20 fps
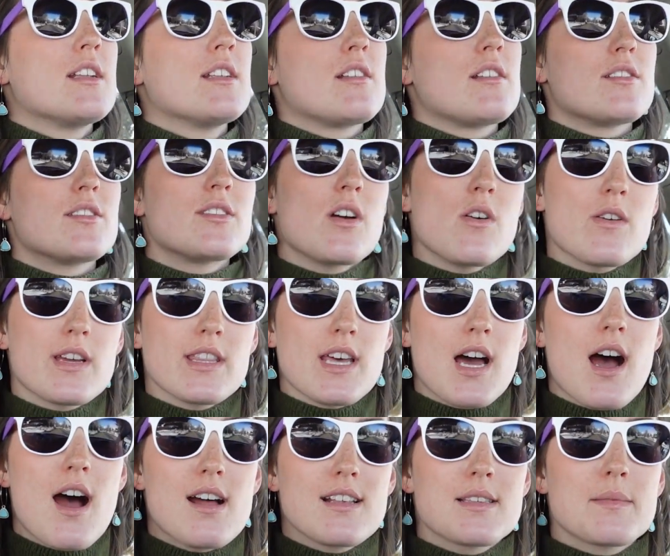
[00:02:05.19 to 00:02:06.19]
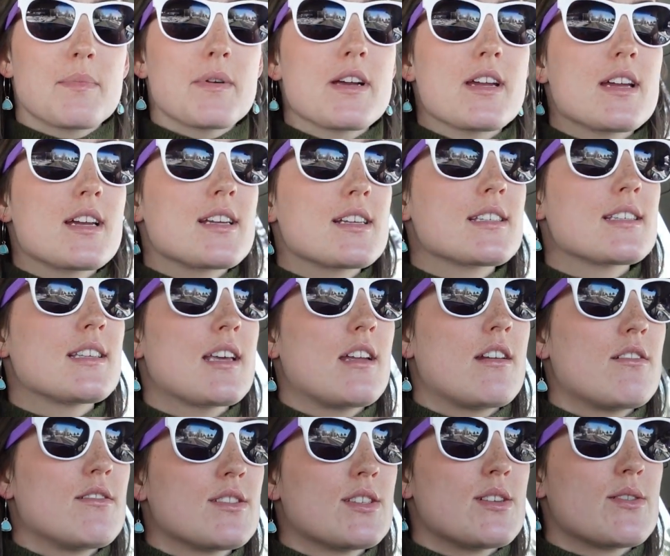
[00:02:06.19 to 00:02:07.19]
to soak in the hot springs
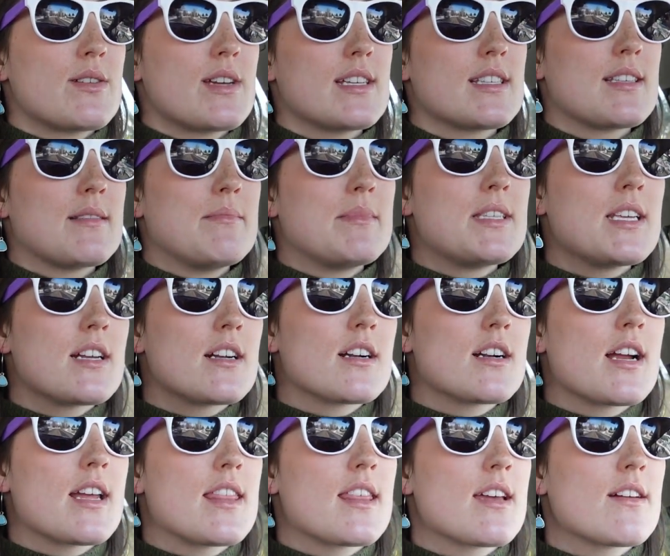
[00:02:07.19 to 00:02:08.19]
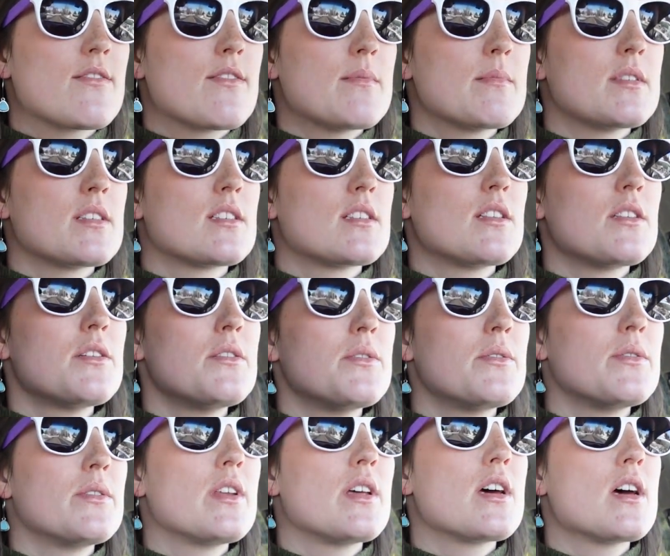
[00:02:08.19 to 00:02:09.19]
and also get some dinner I think from the
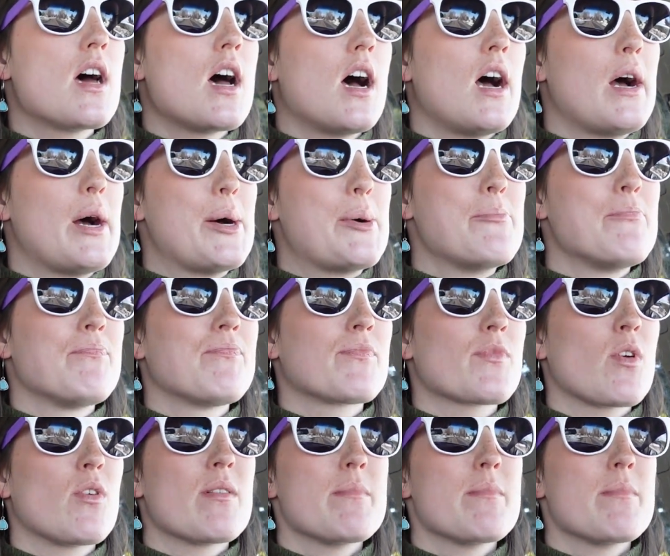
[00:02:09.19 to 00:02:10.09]
saloon um,